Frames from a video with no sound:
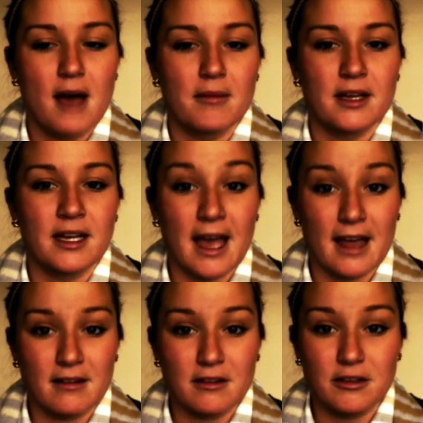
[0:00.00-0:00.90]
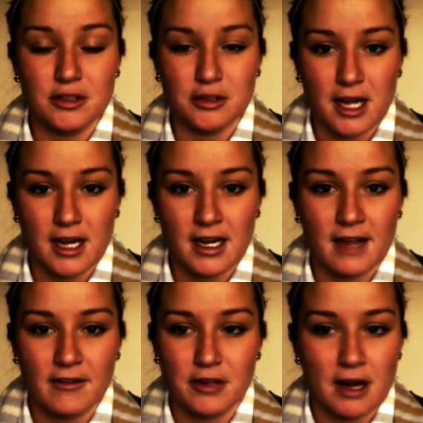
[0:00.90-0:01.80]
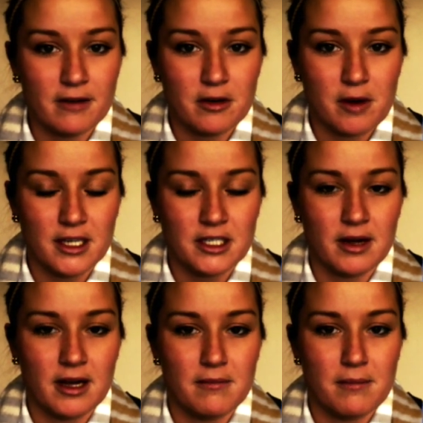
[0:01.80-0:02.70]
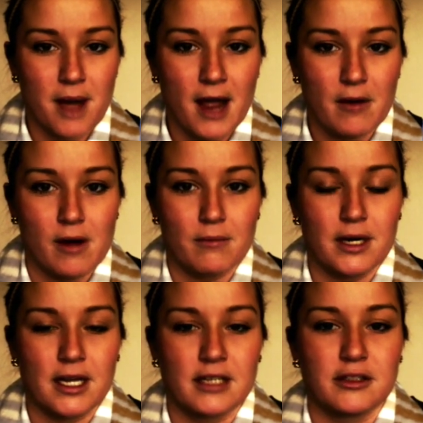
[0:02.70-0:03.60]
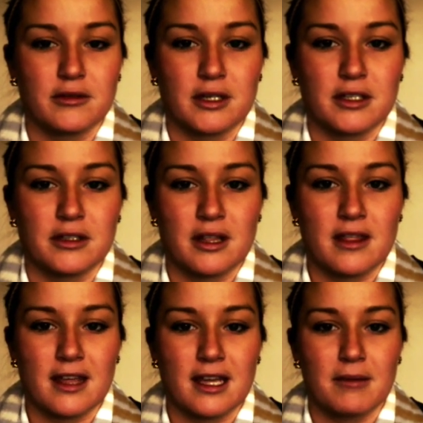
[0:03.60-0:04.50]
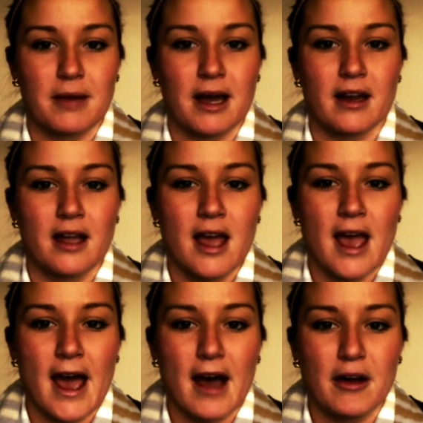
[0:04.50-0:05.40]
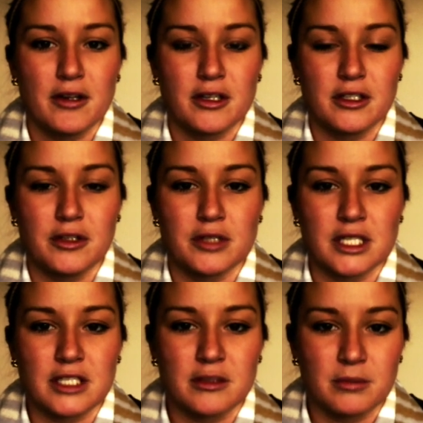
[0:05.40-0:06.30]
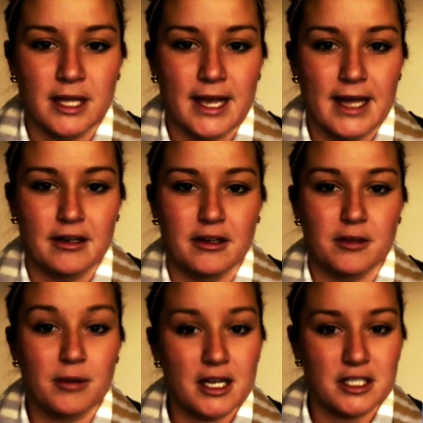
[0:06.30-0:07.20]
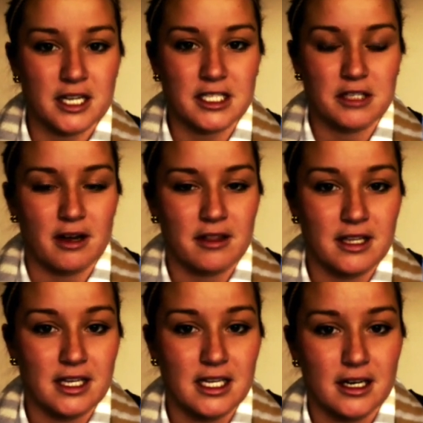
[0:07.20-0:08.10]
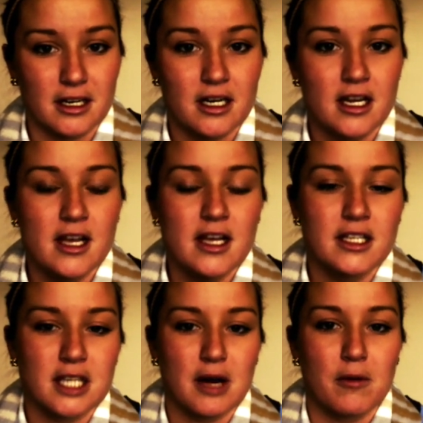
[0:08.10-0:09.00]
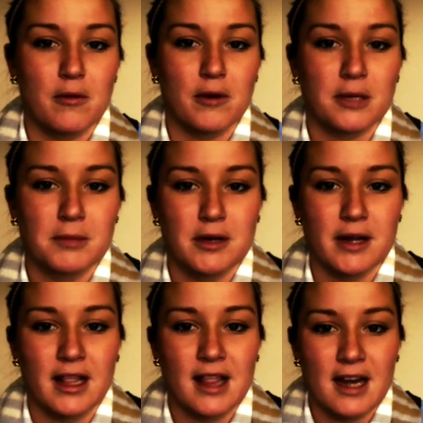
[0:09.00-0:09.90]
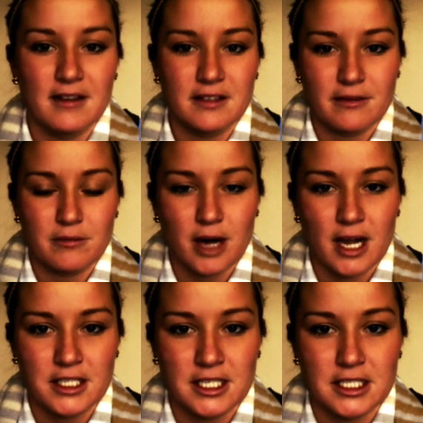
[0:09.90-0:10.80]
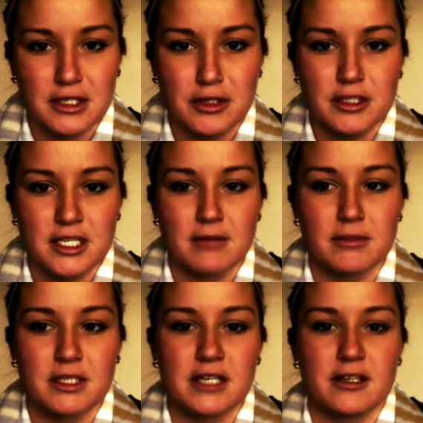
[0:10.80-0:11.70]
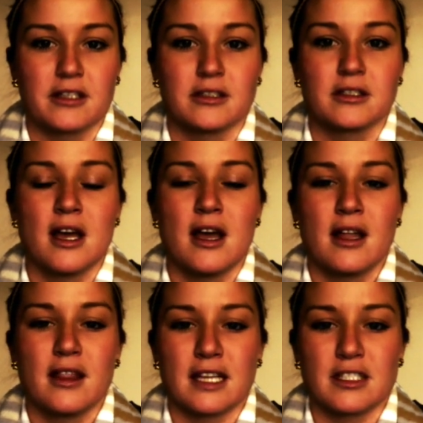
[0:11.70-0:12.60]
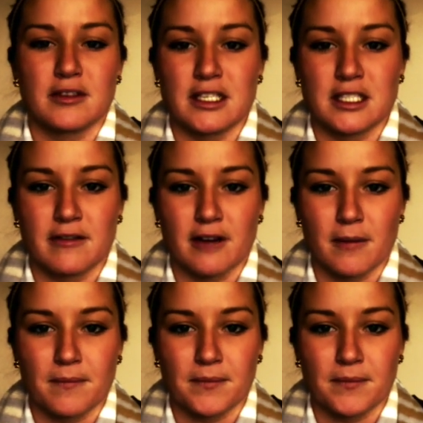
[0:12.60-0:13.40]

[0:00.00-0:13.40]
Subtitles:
Again, you're not required to go out and buy one, but I do want you to think about how you could use it to plan your projects throughout the year. So we're going to be doing a lot of different projects and using materials that's ranging from